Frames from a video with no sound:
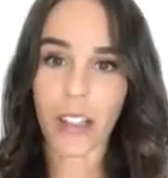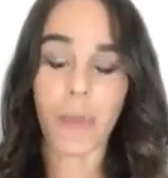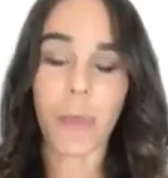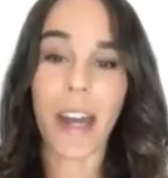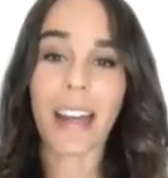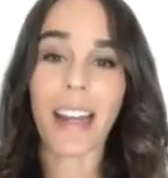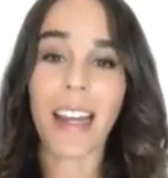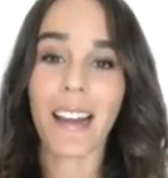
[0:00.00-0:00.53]

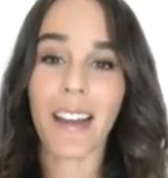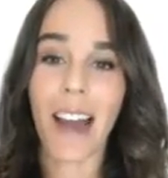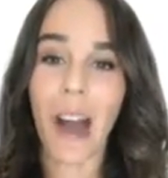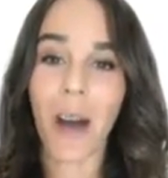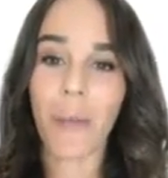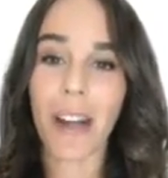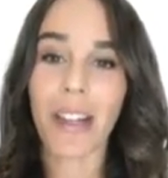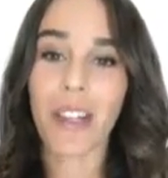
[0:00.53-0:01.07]
depending on
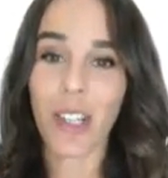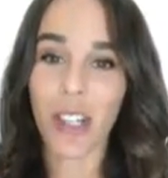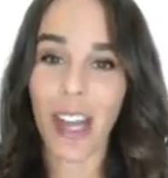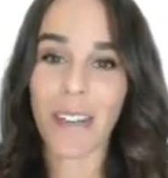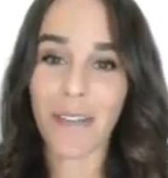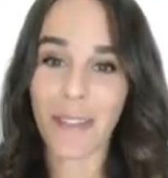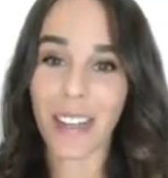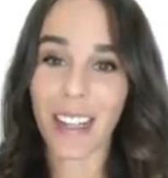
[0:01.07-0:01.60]
how much
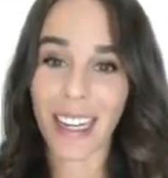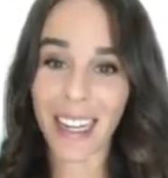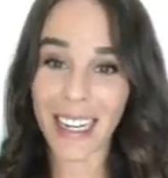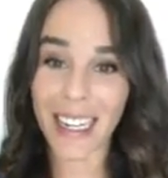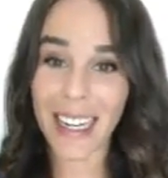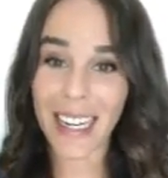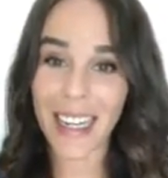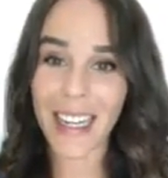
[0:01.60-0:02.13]
I feel like I
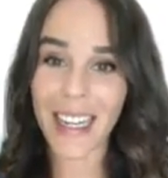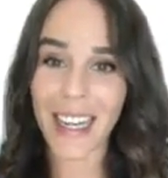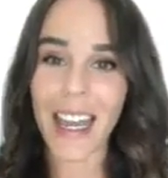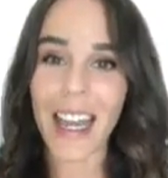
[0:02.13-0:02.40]
need.